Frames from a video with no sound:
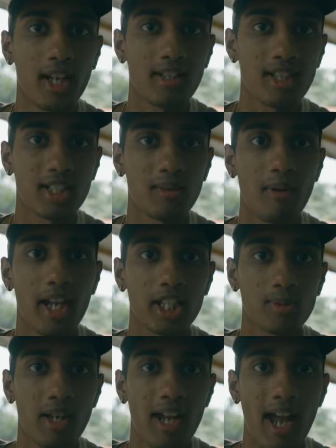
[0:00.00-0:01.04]
that doesn't make
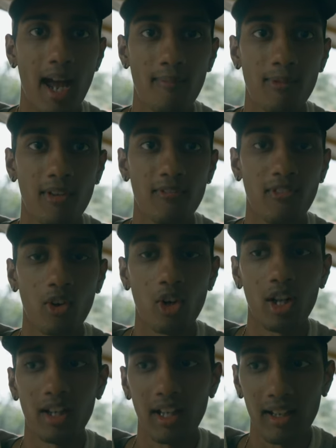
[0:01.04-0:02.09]
me happy for
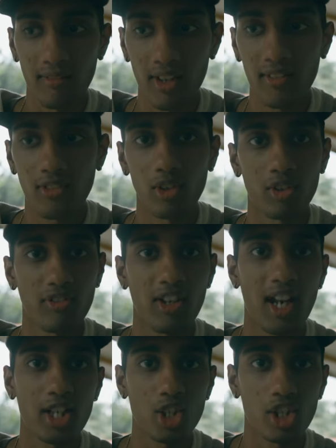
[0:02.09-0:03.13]
a living, for
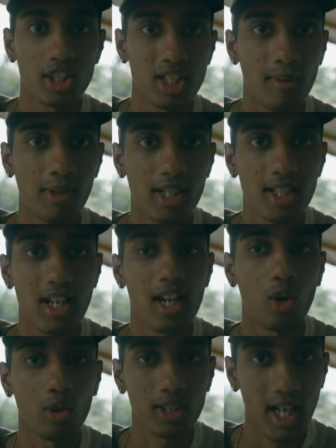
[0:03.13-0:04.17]
financial stability and
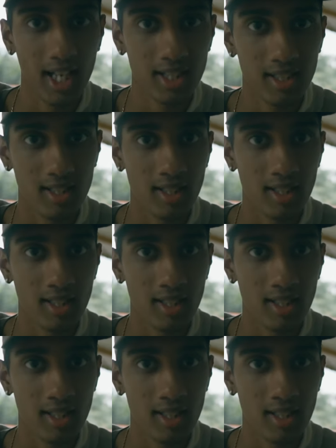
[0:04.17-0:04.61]
all that,